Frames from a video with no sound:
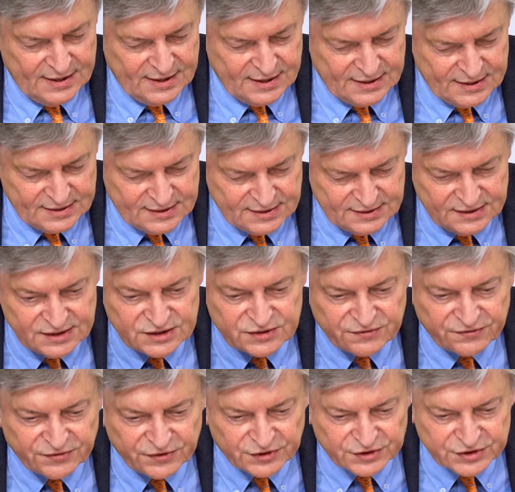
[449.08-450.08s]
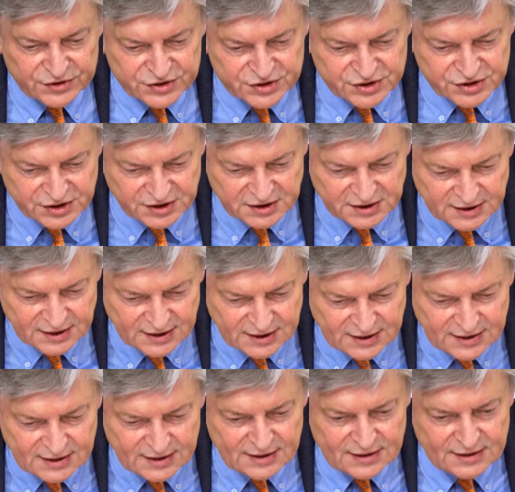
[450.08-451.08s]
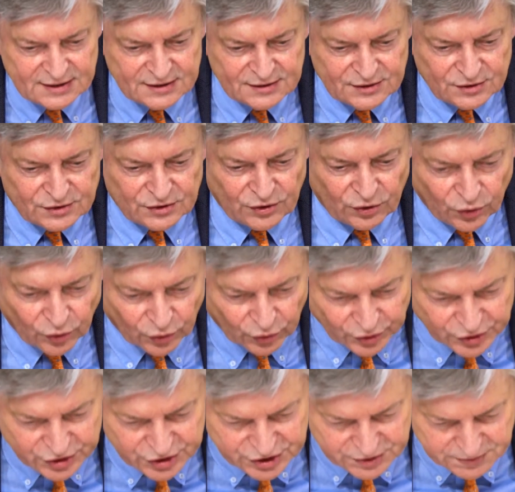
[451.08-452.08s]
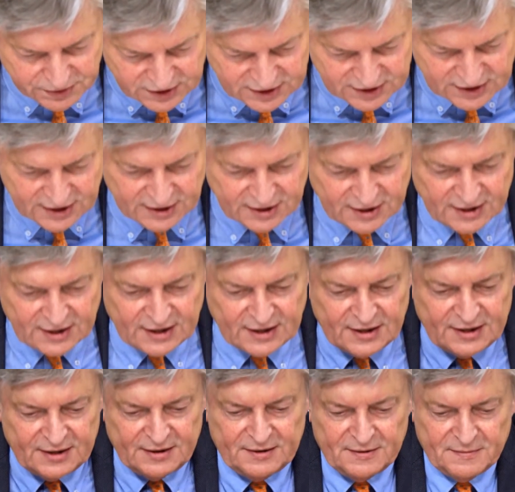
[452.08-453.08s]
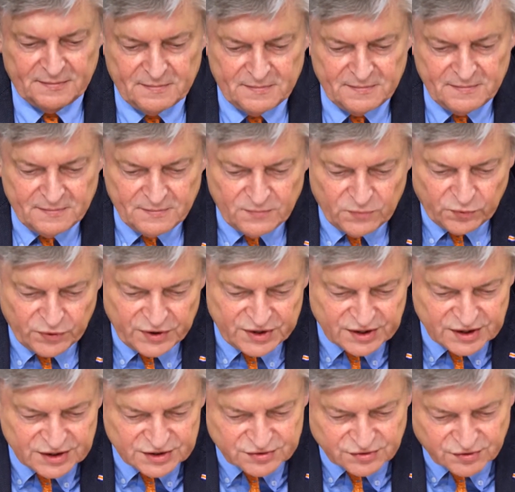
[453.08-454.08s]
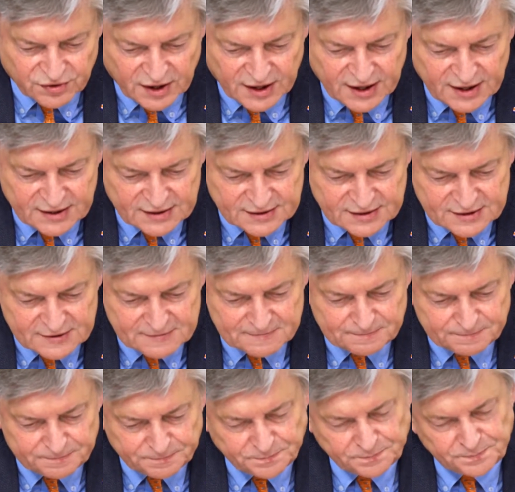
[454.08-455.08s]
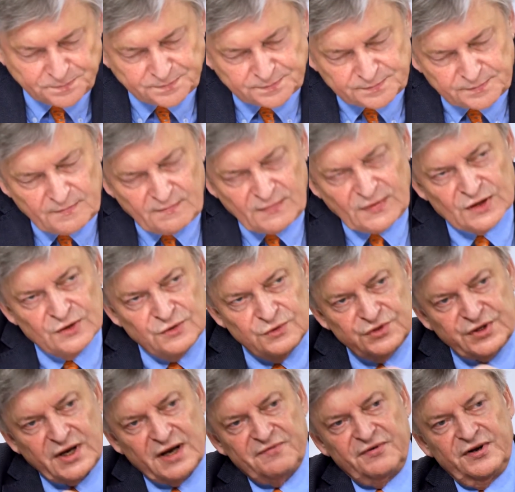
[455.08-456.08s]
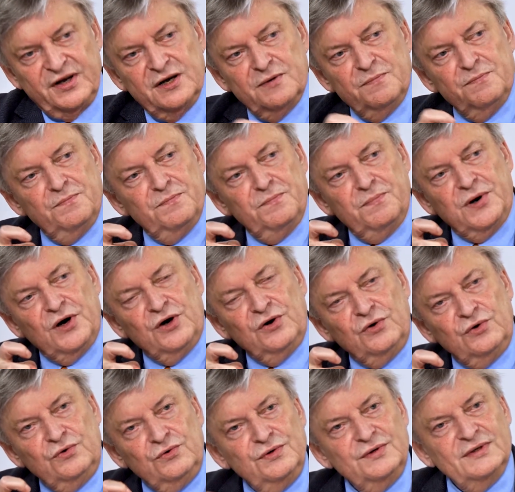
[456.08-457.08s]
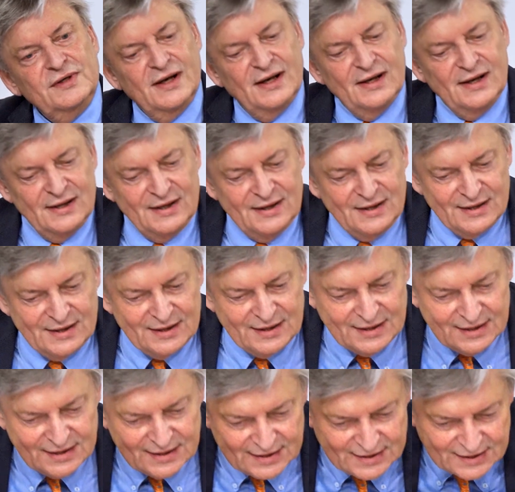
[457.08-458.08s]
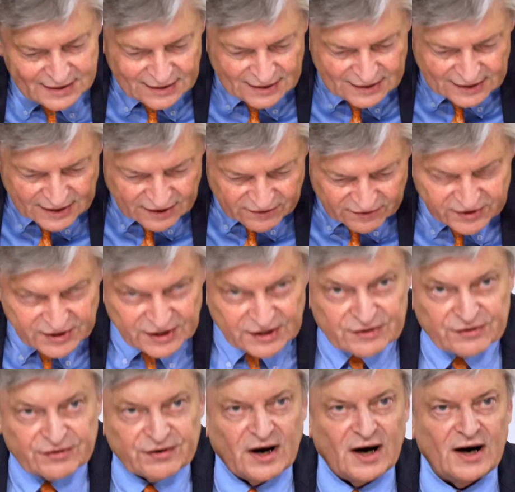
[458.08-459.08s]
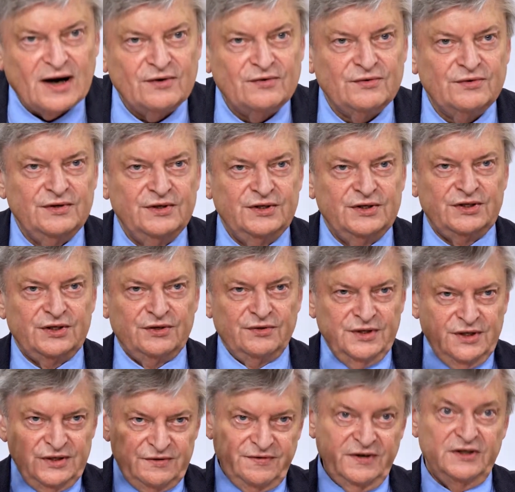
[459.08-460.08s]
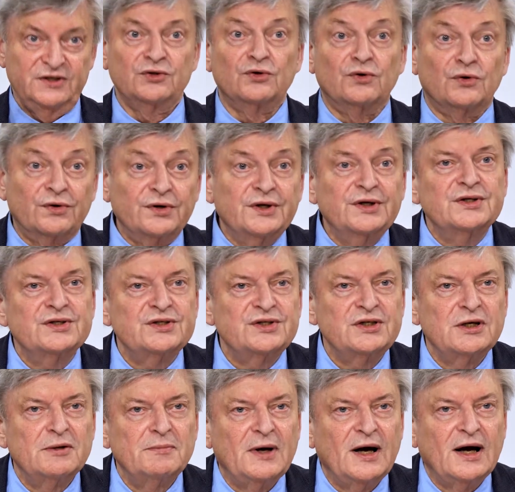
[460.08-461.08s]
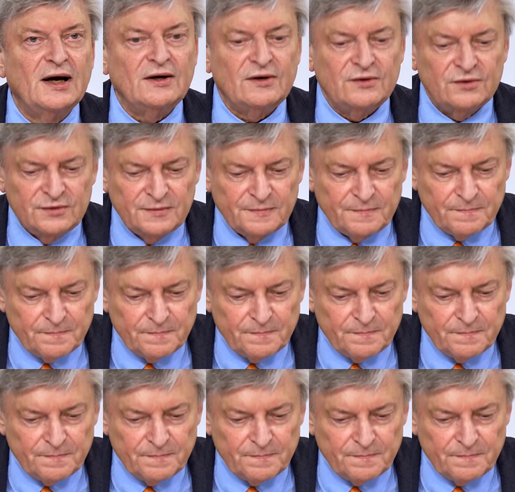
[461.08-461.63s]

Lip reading: This first horse with his rider, who's having a bow, given a crown, so he's victorious somehow.